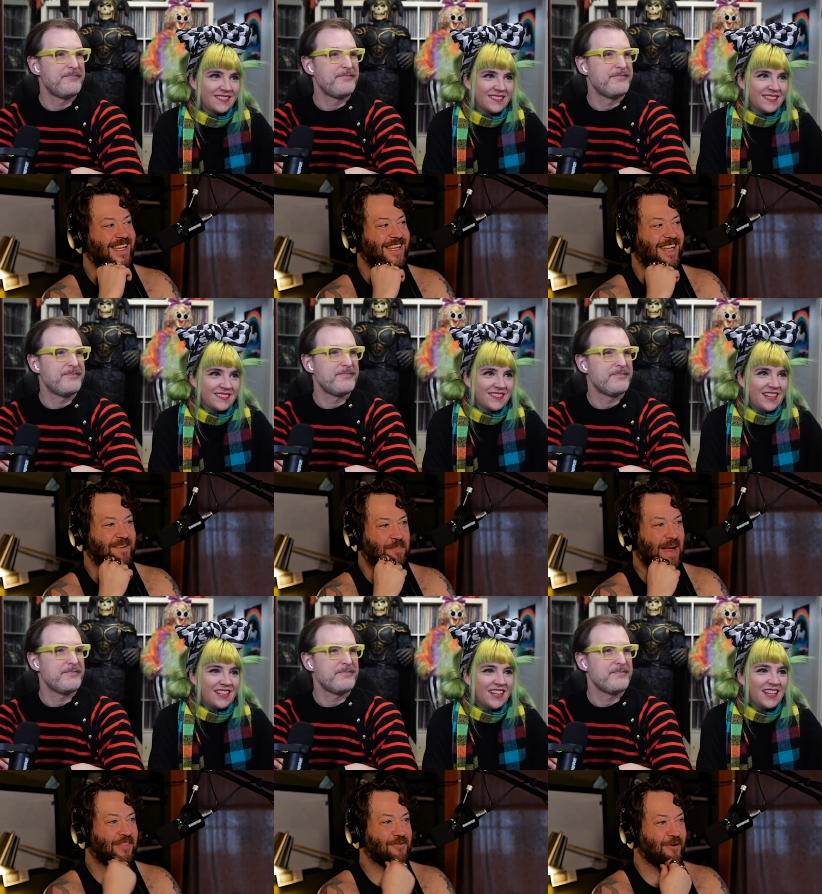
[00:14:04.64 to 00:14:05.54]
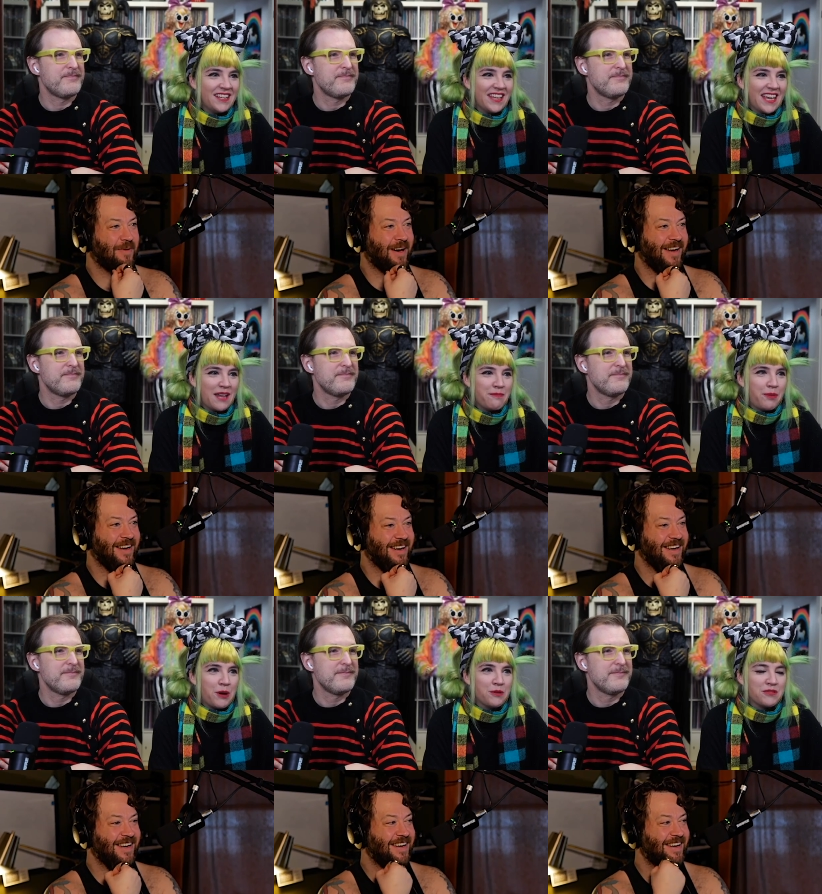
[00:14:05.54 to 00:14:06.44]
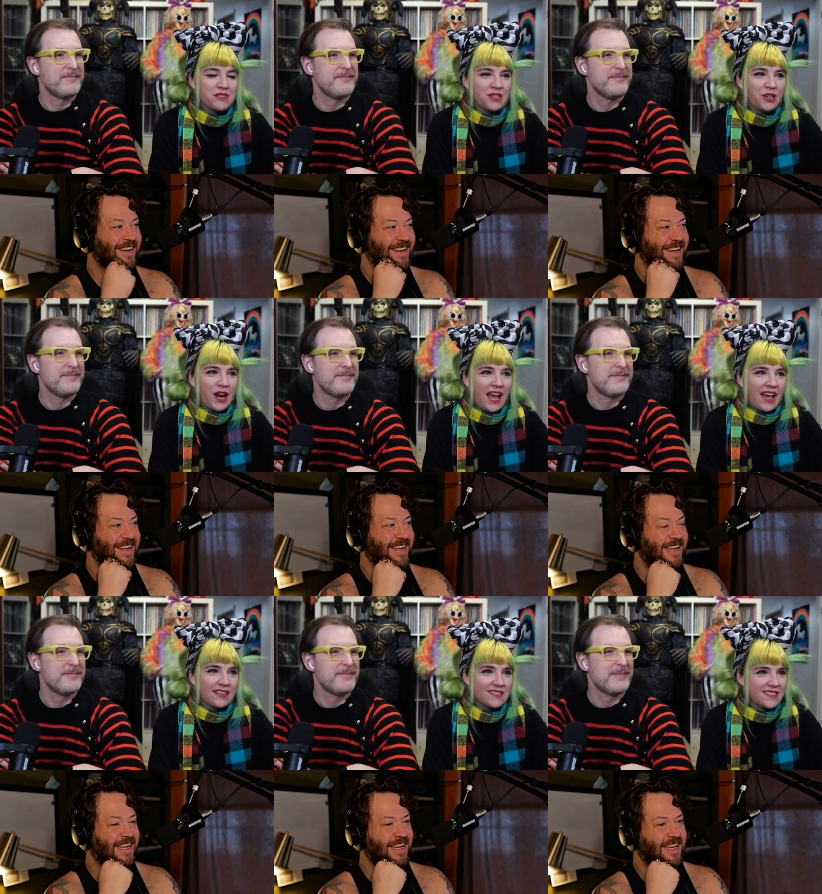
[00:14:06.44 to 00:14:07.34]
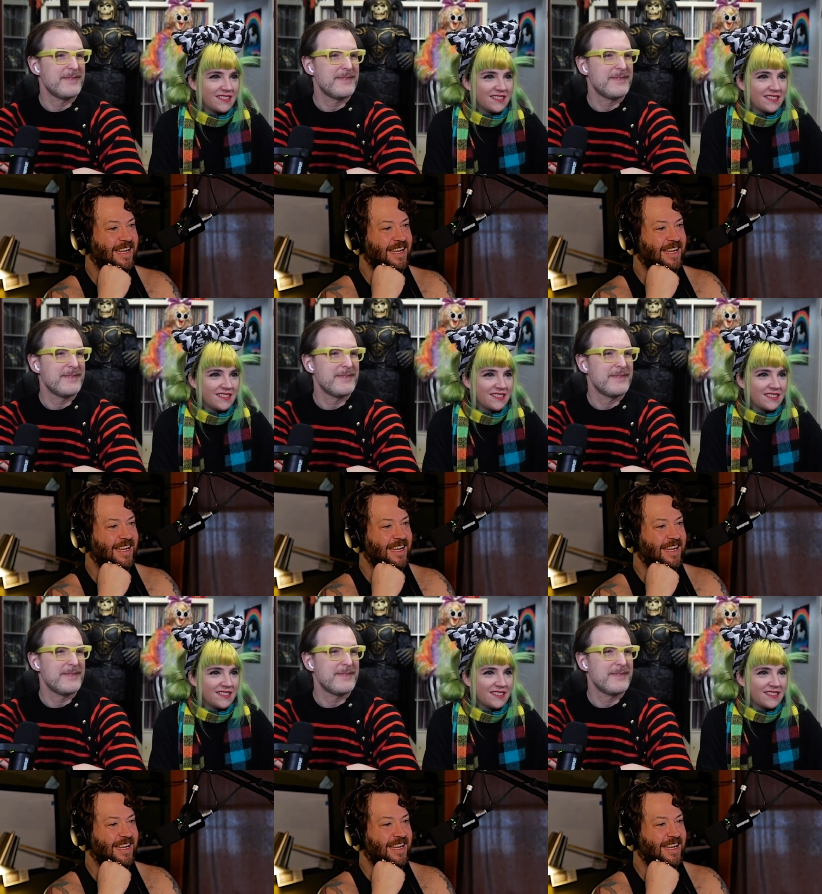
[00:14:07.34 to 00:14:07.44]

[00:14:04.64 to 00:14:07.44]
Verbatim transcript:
Speaker 1: I thought he like
Speaker 2: had bones cracked.